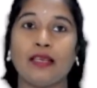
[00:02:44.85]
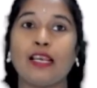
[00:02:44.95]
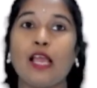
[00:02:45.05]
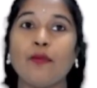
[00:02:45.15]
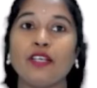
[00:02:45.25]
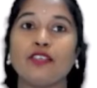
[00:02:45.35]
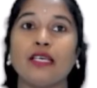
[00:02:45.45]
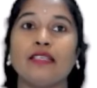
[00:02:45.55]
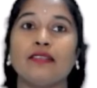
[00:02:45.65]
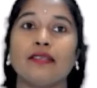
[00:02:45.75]
Climate
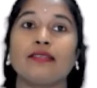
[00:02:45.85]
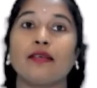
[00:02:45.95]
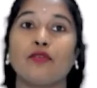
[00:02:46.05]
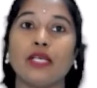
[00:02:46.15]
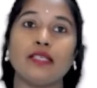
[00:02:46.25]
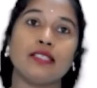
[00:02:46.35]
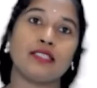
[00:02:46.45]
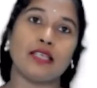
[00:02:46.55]
change is the greatest